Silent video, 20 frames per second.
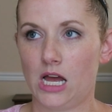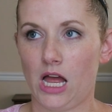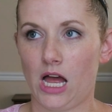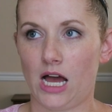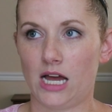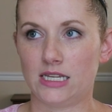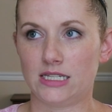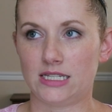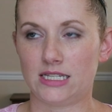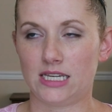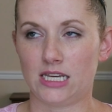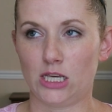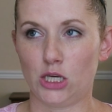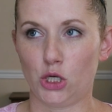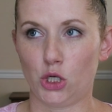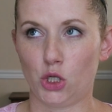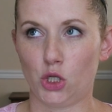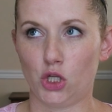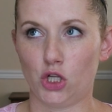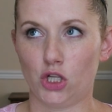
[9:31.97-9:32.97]

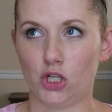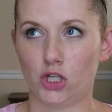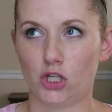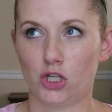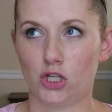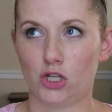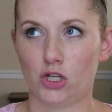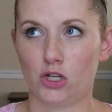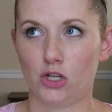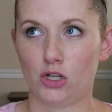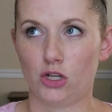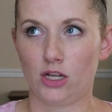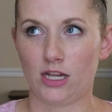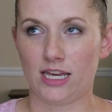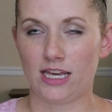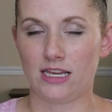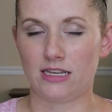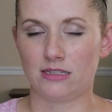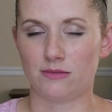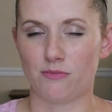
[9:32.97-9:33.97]
until
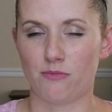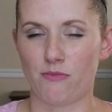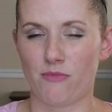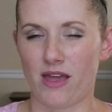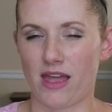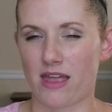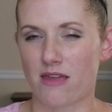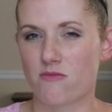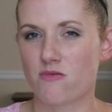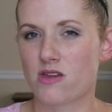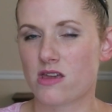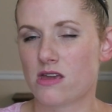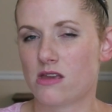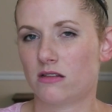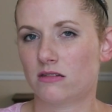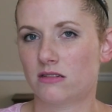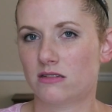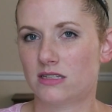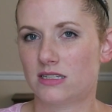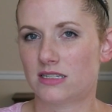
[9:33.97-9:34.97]
he's
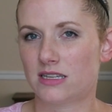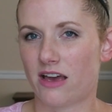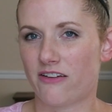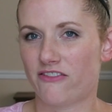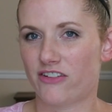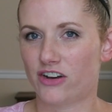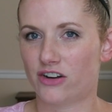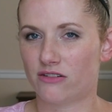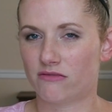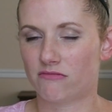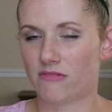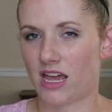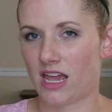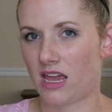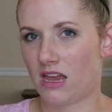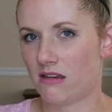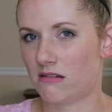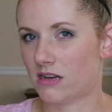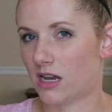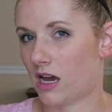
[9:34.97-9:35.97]
maybe 7,
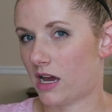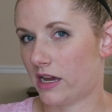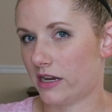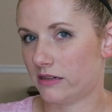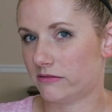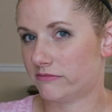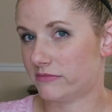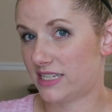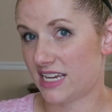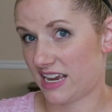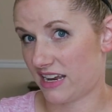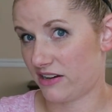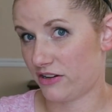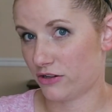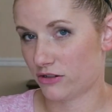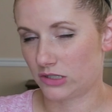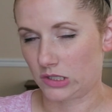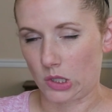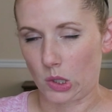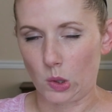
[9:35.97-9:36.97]
8, 9, 10
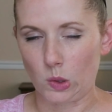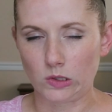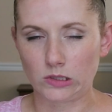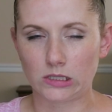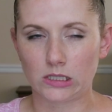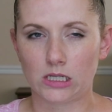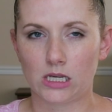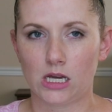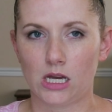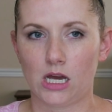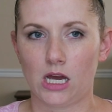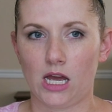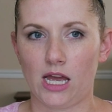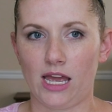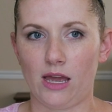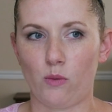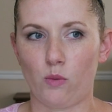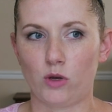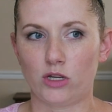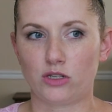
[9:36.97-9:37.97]
years old,
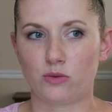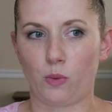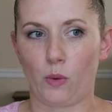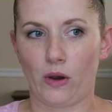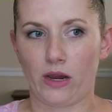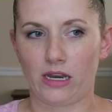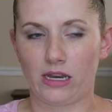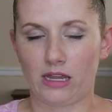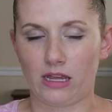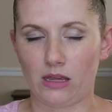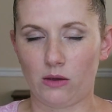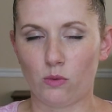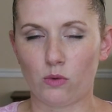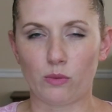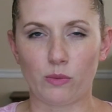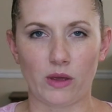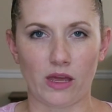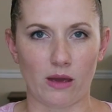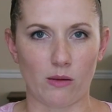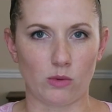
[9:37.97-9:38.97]
at which point he will
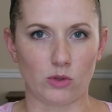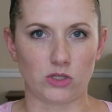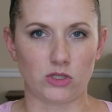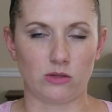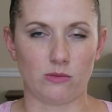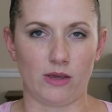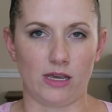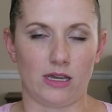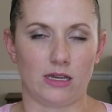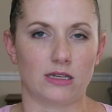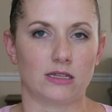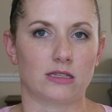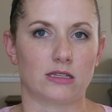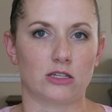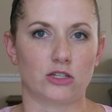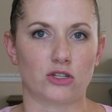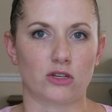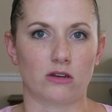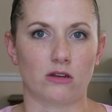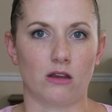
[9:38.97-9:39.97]
be able to make a
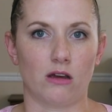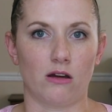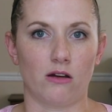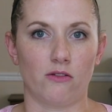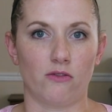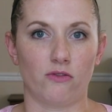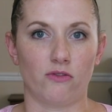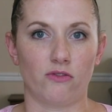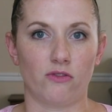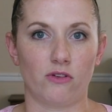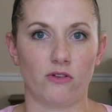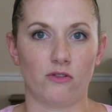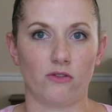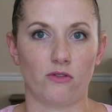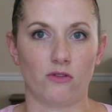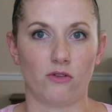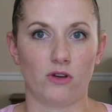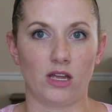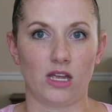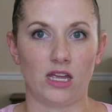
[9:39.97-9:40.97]
decision of
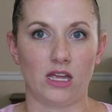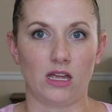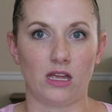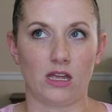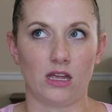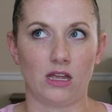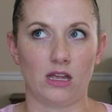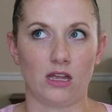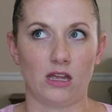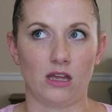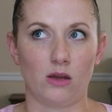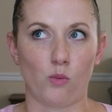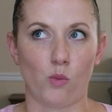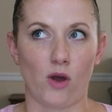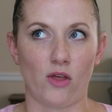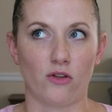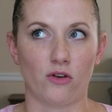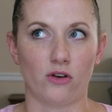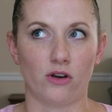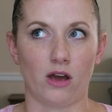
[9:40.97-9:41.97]

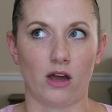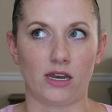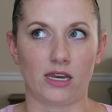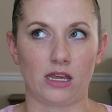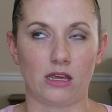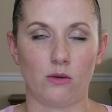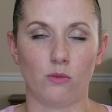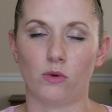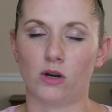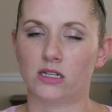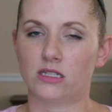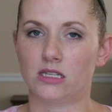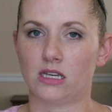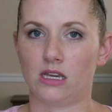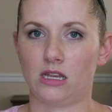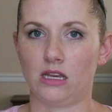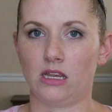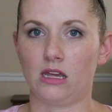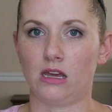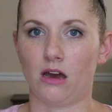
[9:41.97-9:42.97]
whether or not he wants
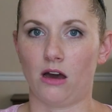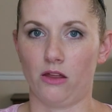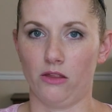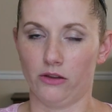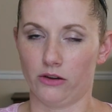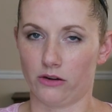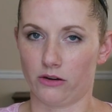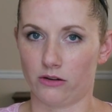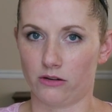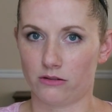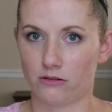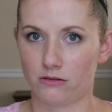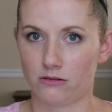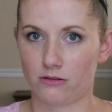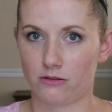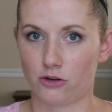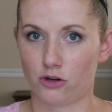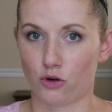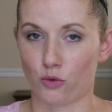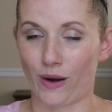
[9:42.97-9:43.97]
any other
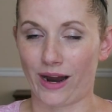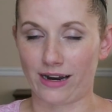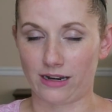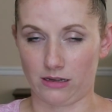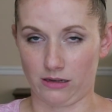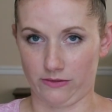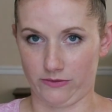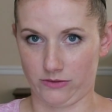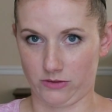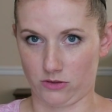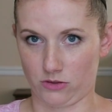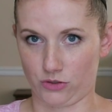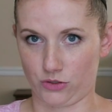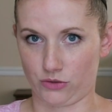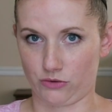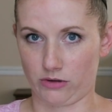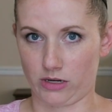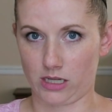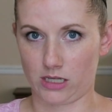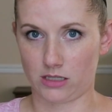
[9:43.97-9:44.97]
corrective
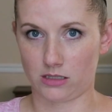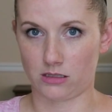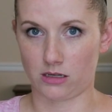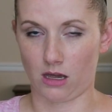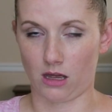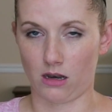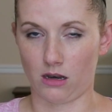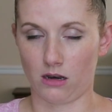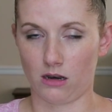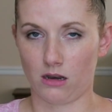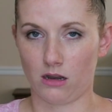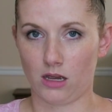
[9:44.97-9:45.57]
surgeries done.